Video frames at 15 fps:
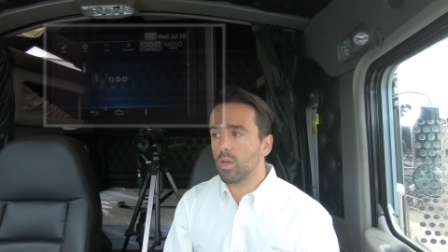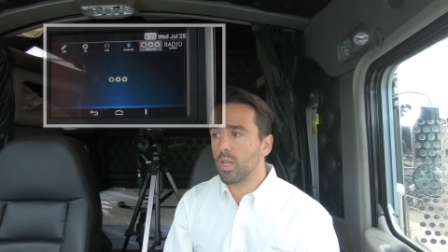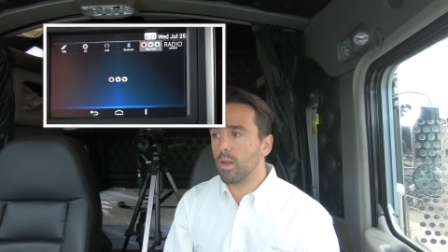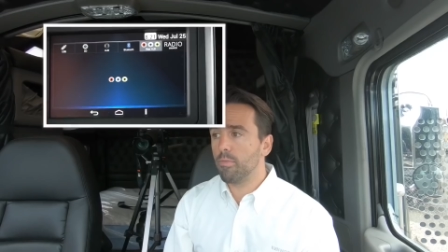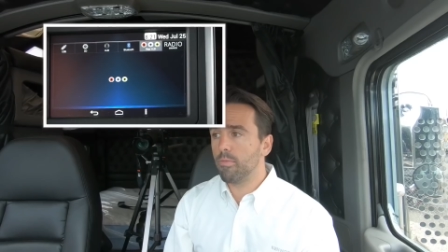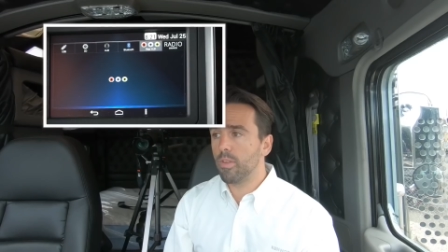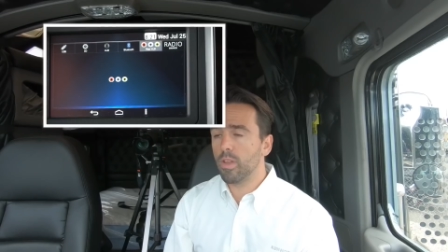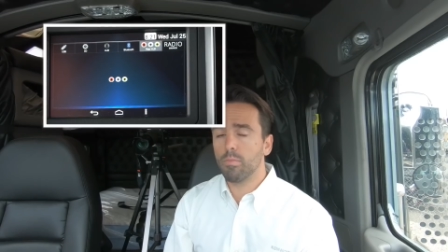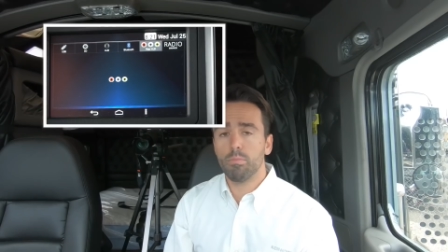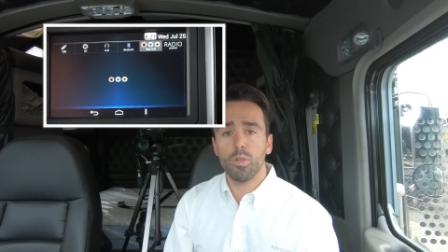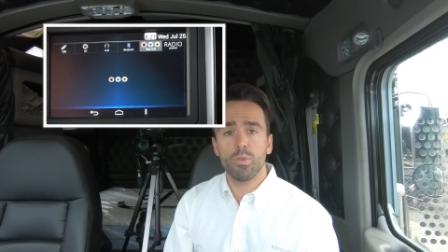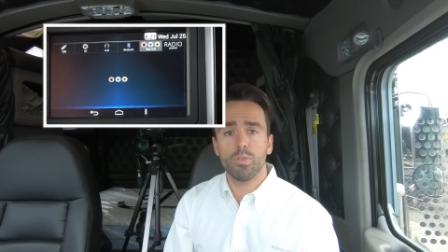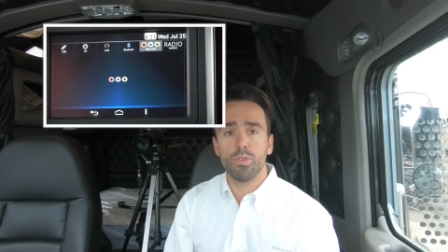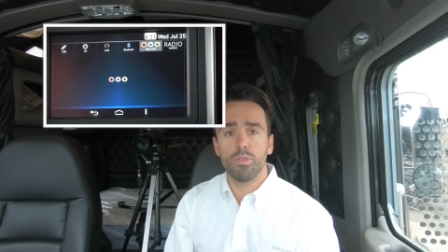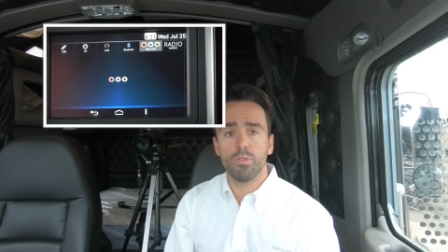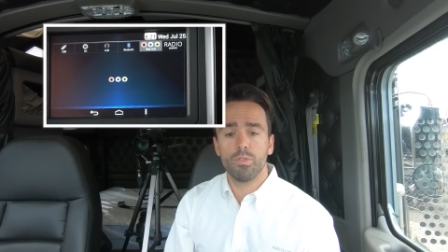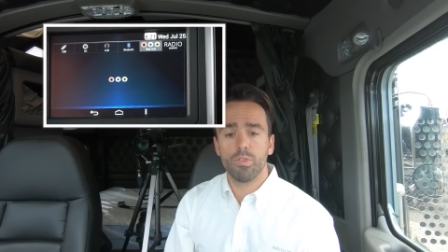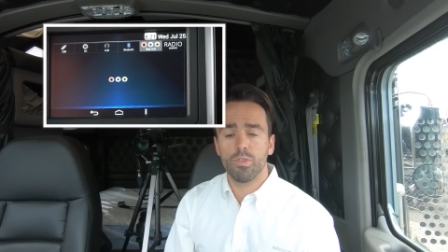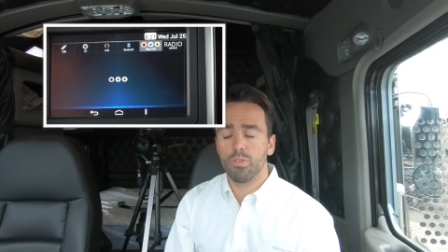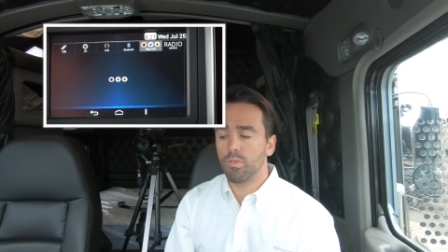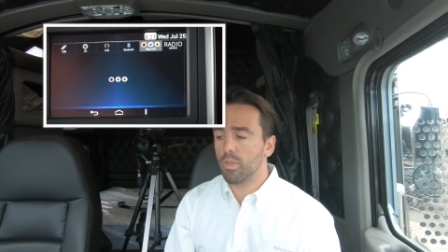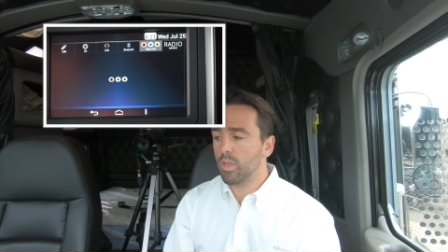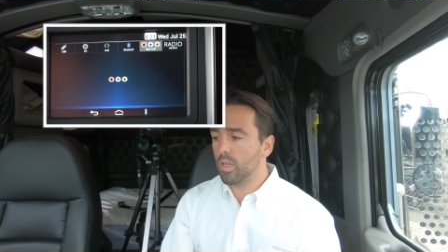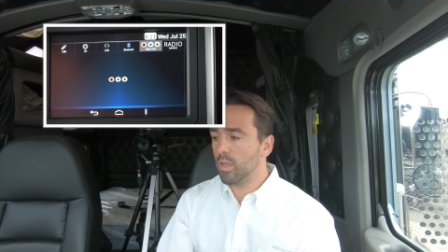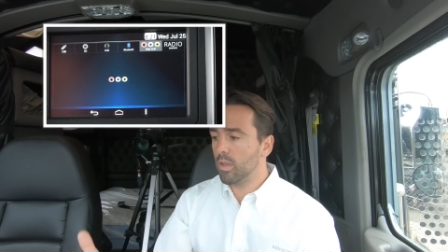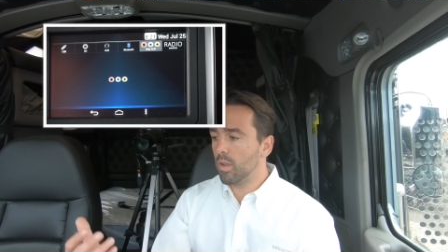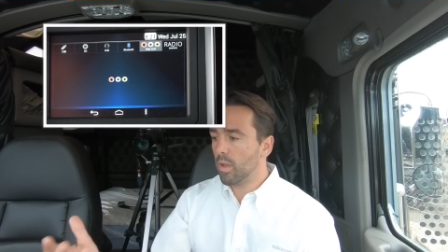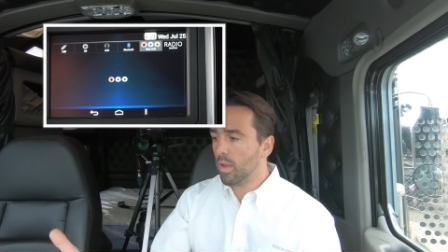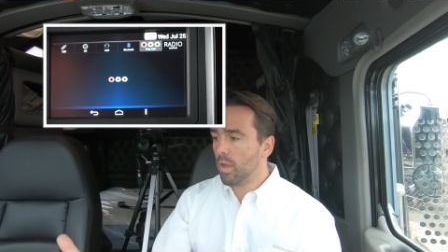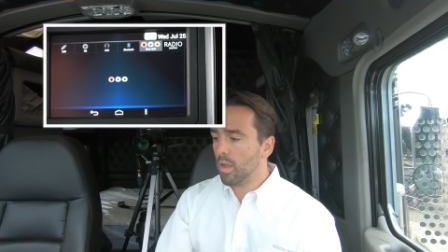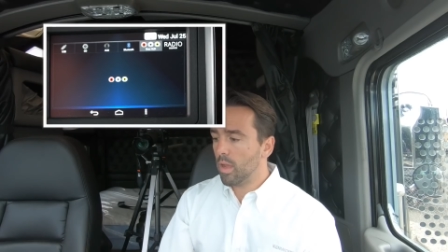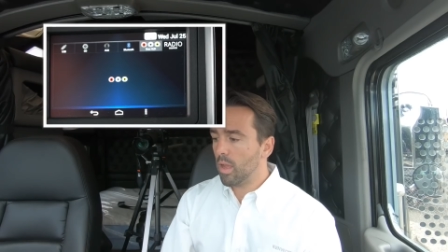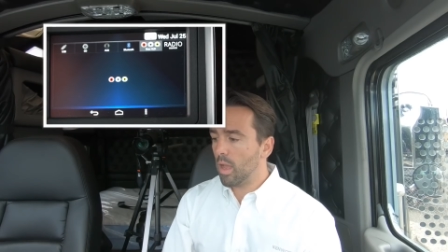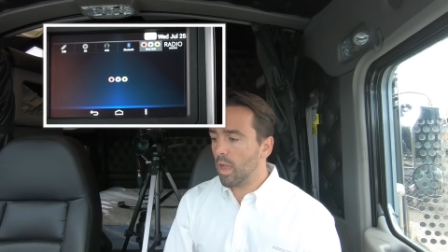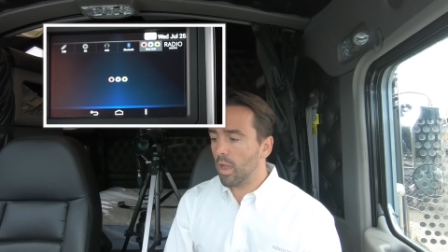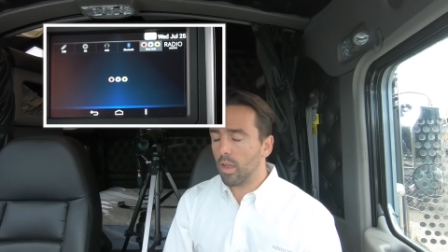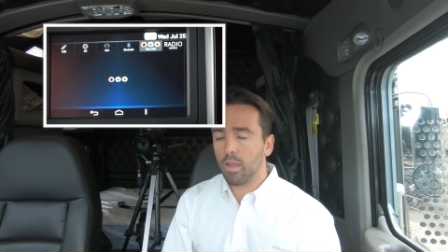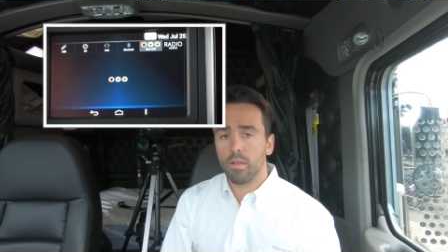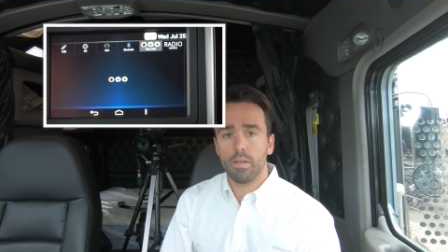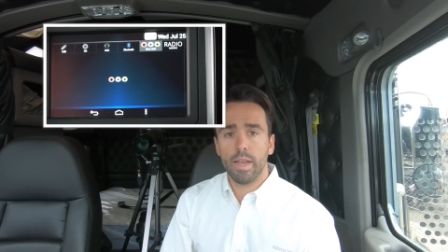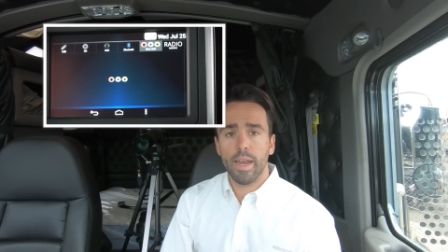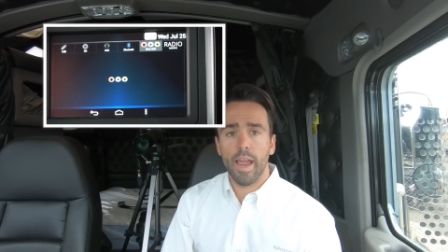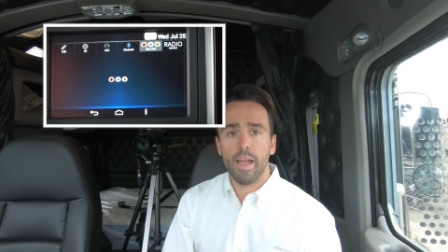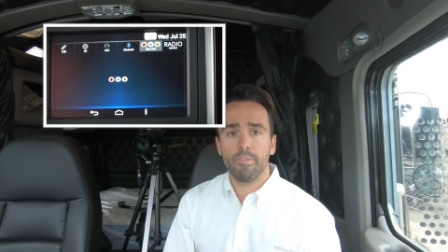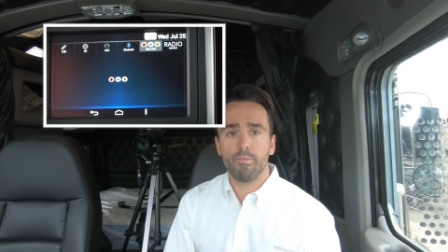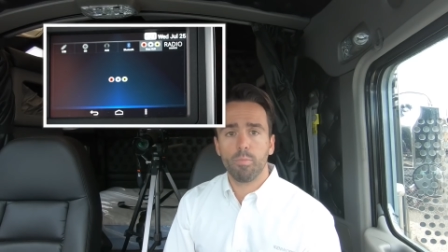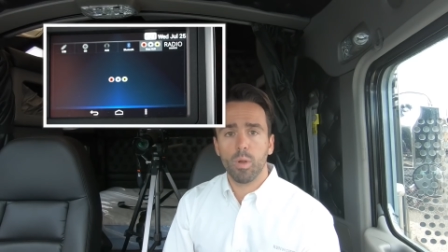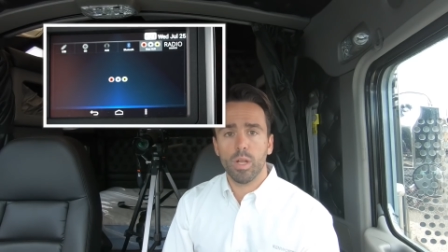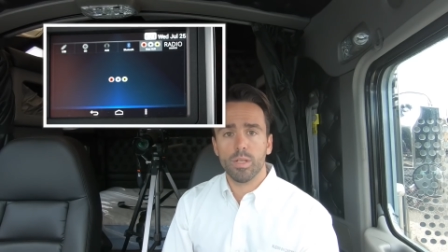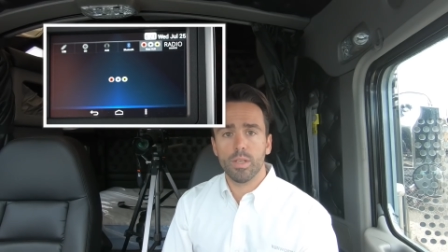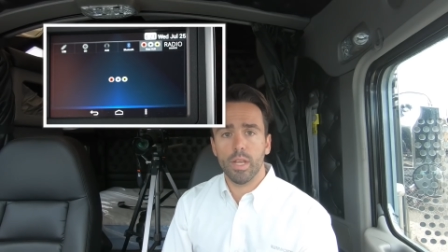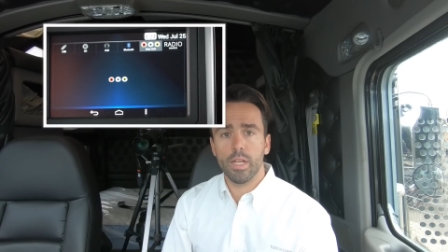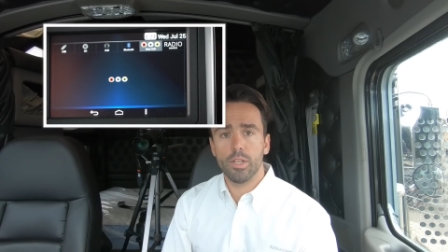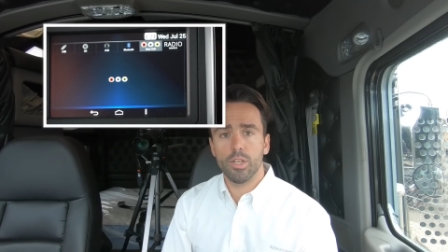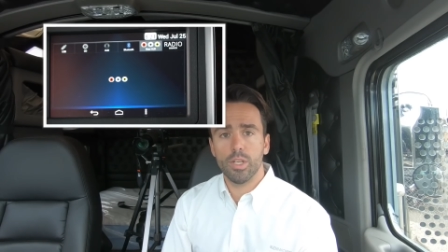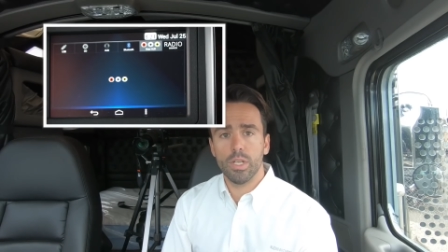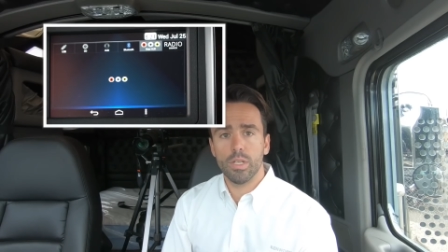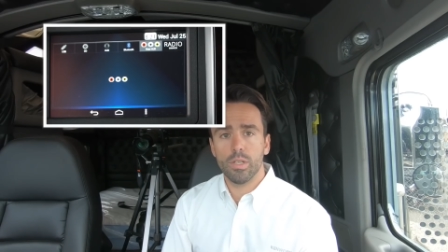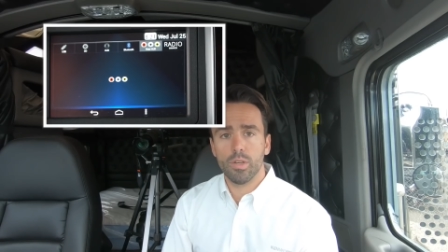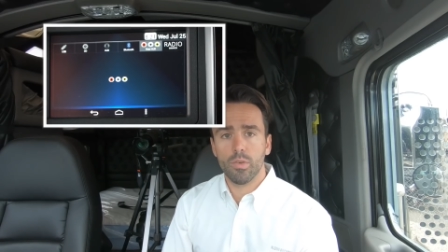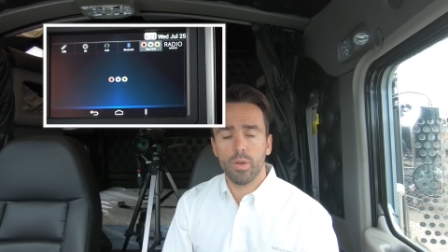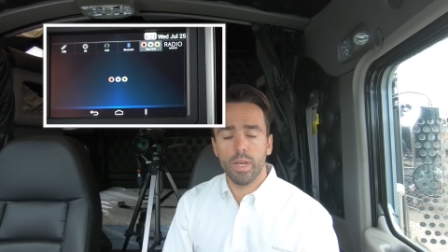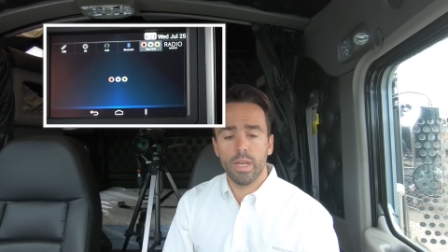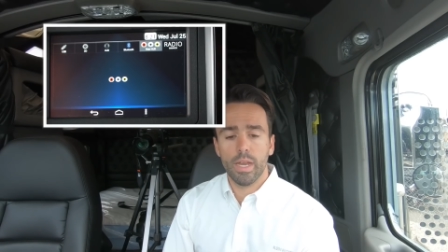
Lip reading: up via Bluetooth to the Nav Plus HD screen,